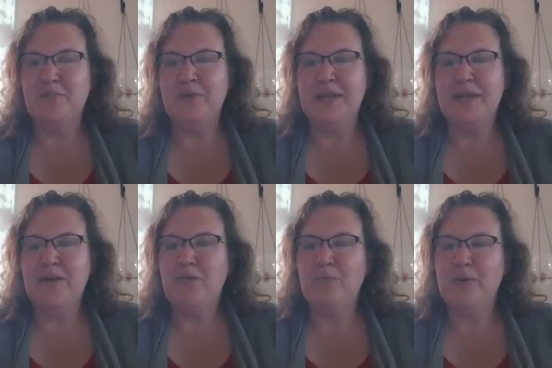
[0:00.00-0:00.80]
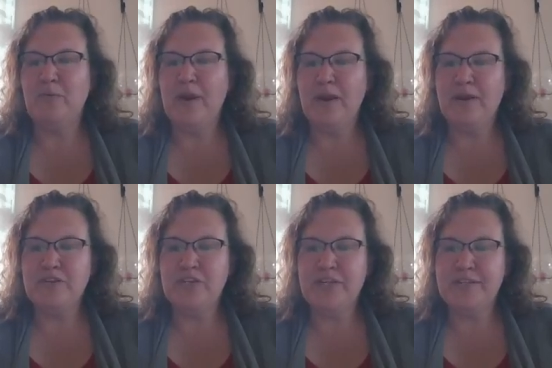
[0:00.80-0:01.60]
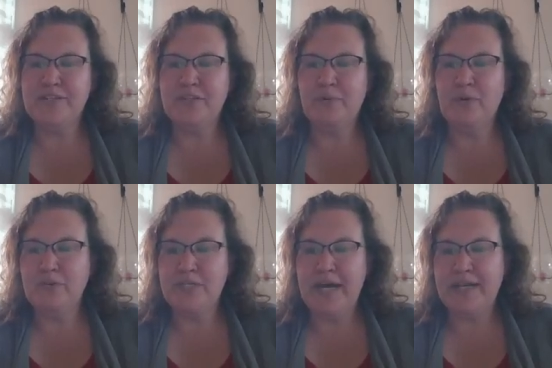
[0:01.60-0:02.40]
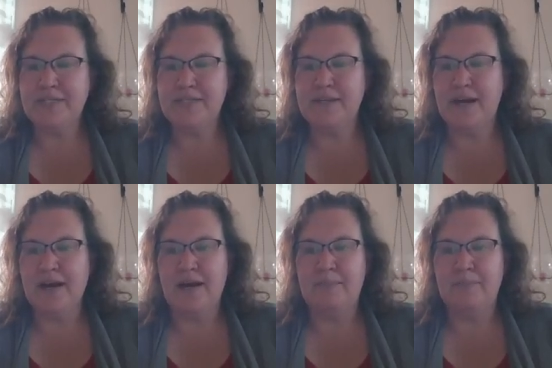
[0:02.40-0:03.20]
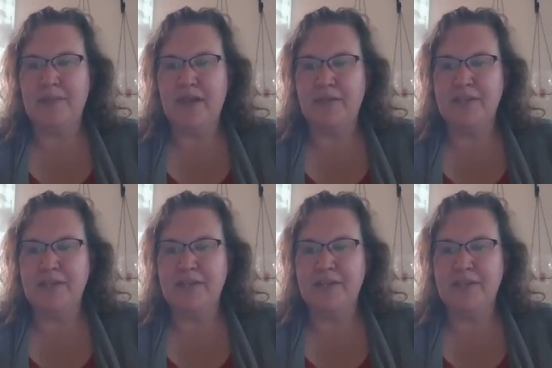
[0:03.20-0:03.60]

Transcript: So we we wear our jeans to protest um,